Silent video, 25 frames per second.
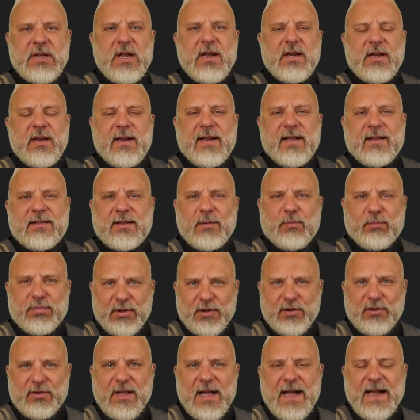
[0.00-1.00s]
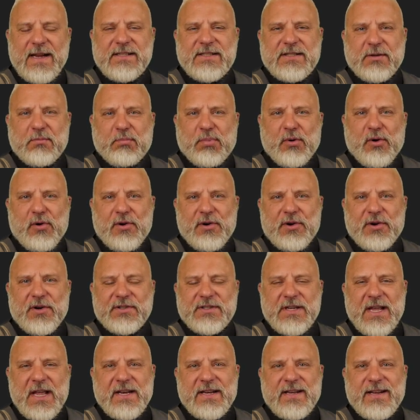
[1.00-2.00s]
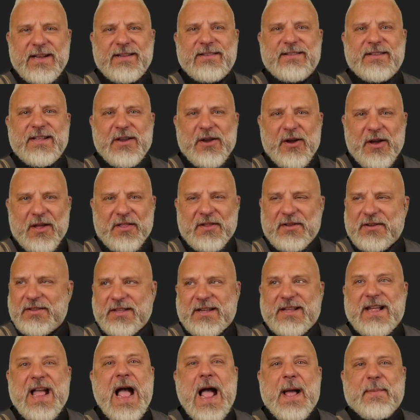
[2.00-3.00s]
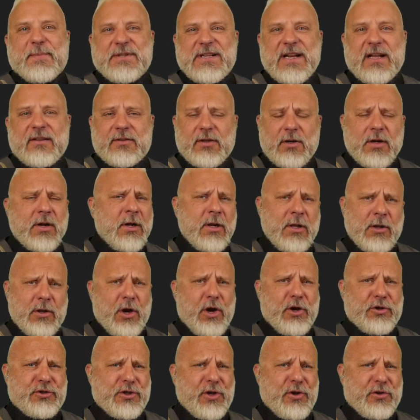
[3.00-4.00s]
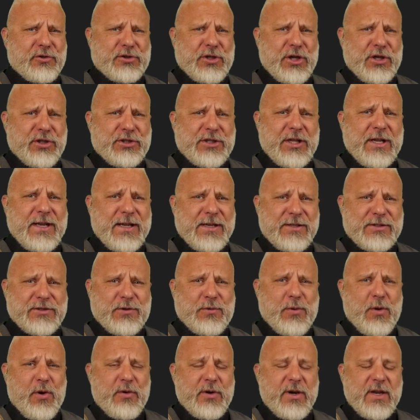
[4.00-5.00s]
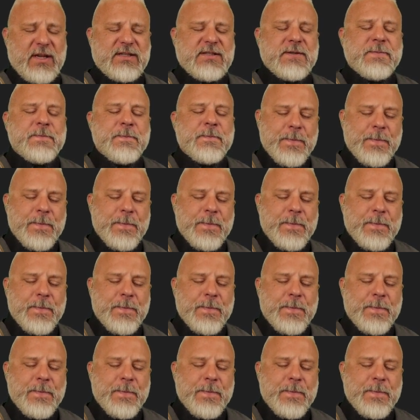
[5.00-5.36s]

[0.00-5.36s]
You get the blue line supporters and you get the cops out there. There's no such thing as quotas.